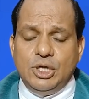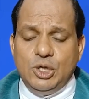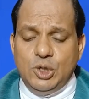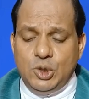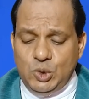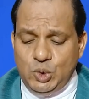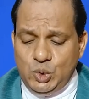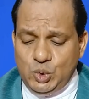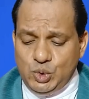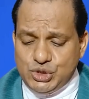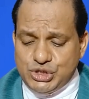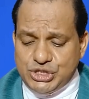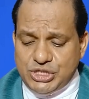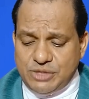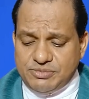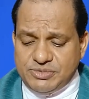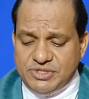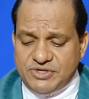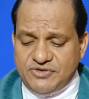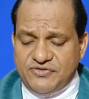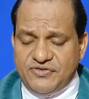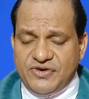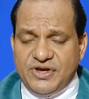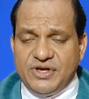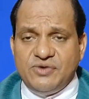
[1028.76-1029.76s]
Luke chapter
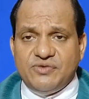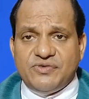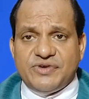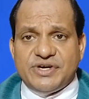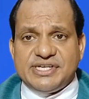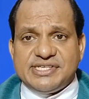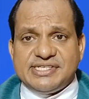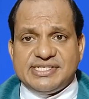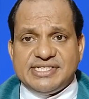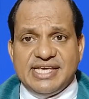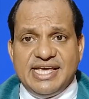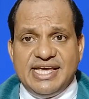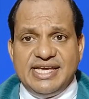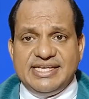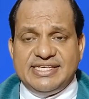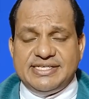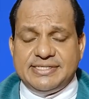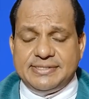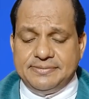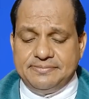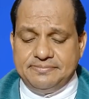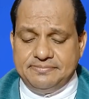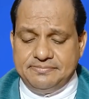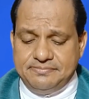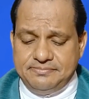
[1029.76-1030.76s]
5 verse 8.
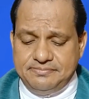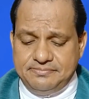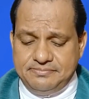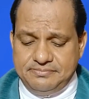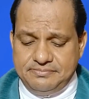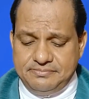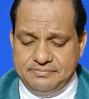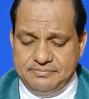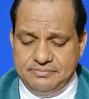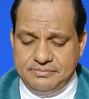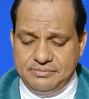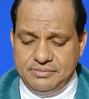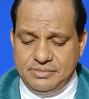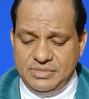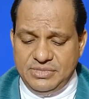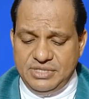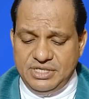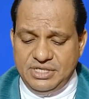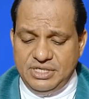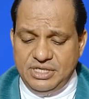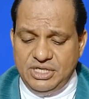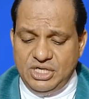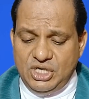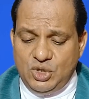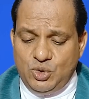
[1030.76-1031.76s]

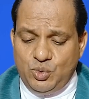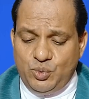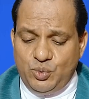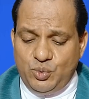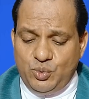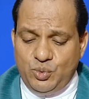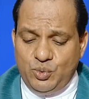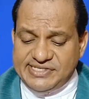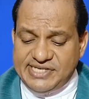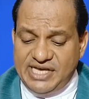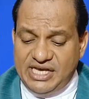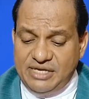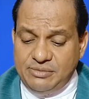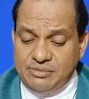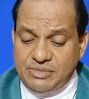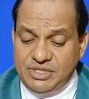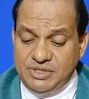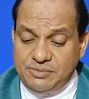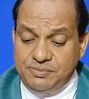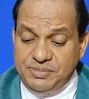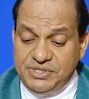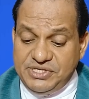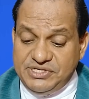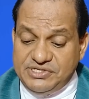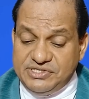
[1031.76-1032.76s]
When Simon
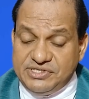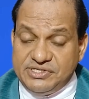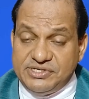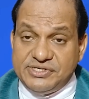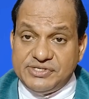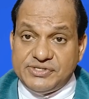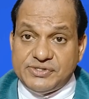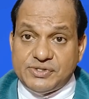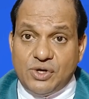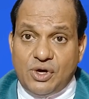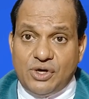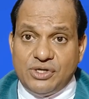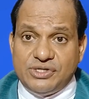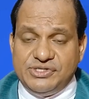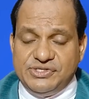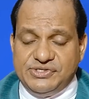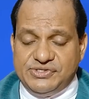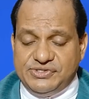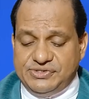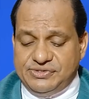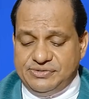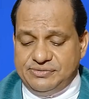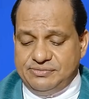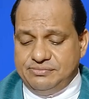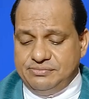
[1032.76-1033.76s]
Peter saw
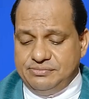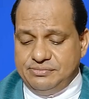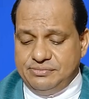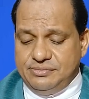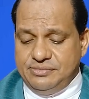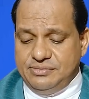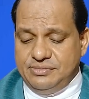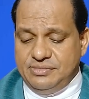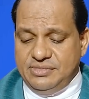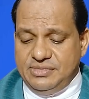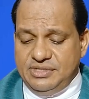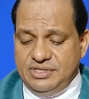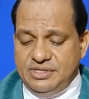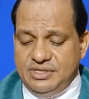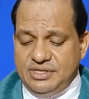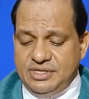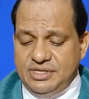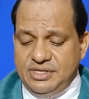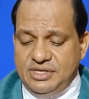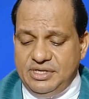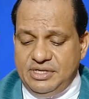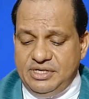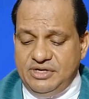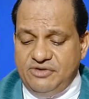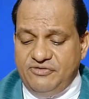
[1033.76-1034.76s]
this,
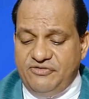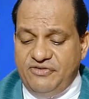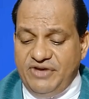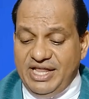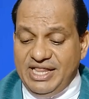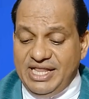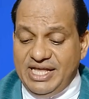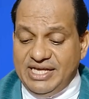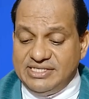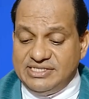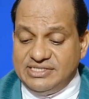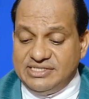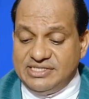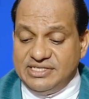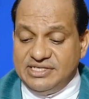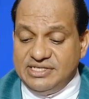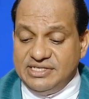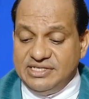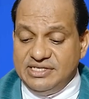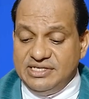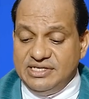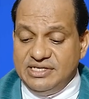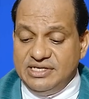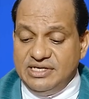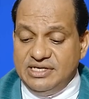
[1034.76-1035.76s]
he fell at
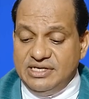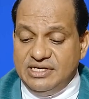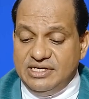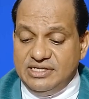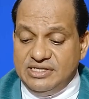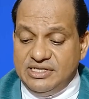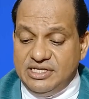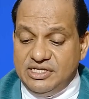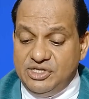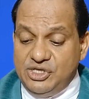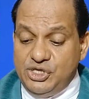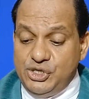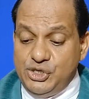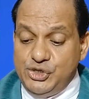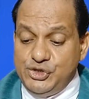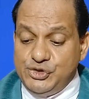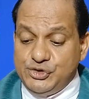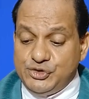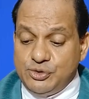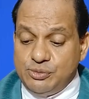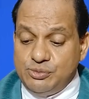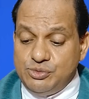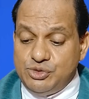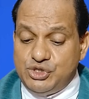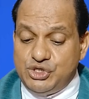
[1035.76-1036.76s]
the knees
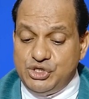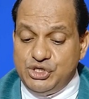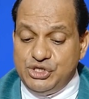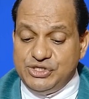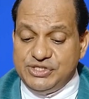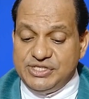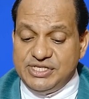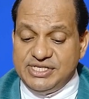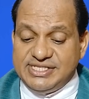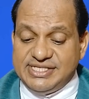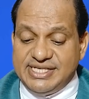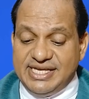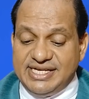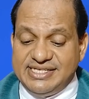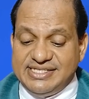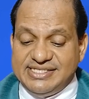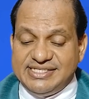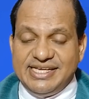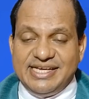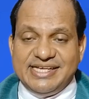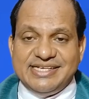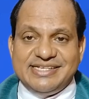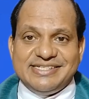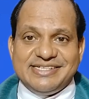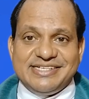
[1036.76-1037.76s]
of Jesus and
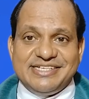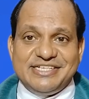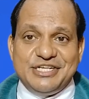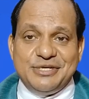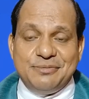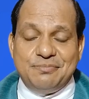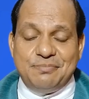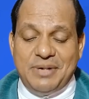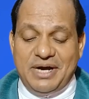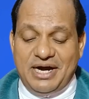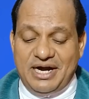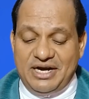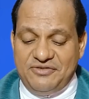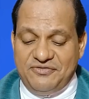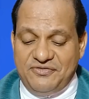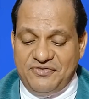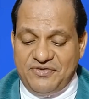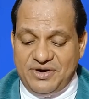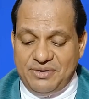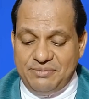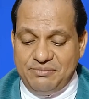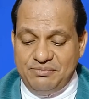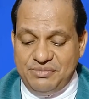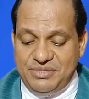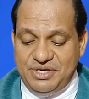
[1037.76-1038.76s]
said, "Depart
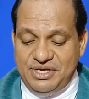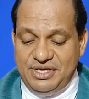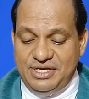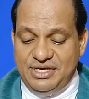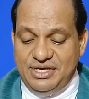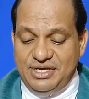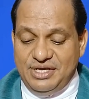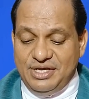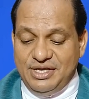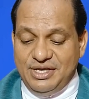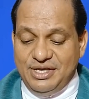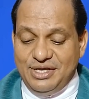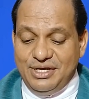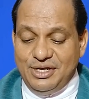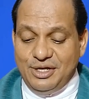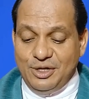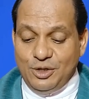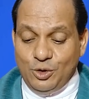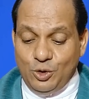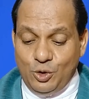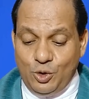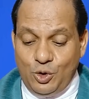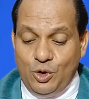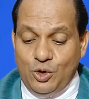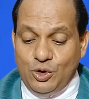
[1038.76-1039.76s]
from me,
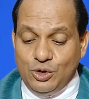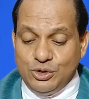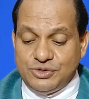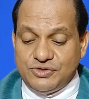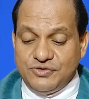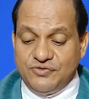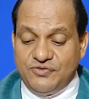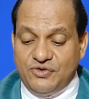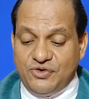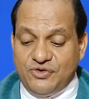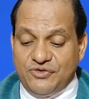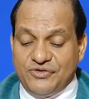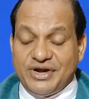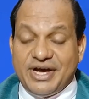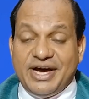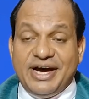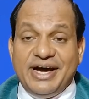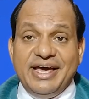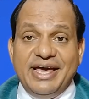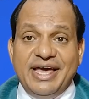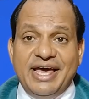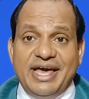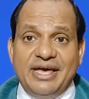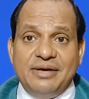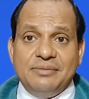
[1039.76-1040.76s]
Lord, for I
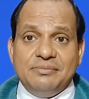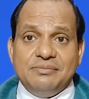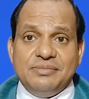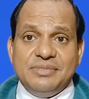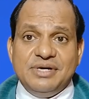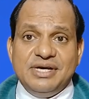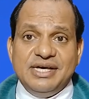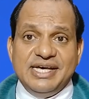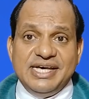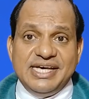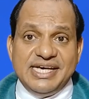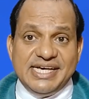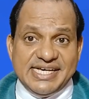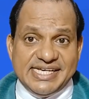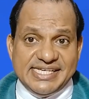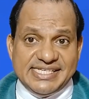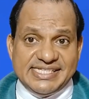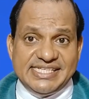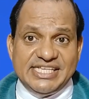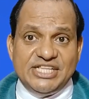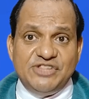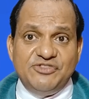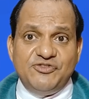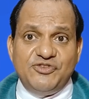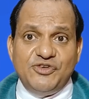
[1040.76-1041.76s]
am a
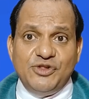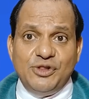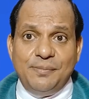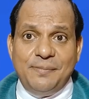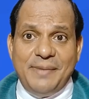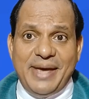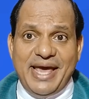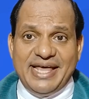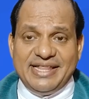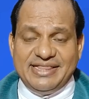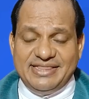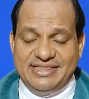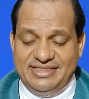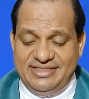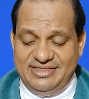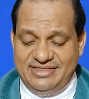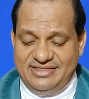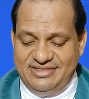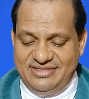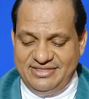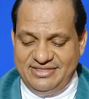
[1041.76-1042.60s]
sinful man."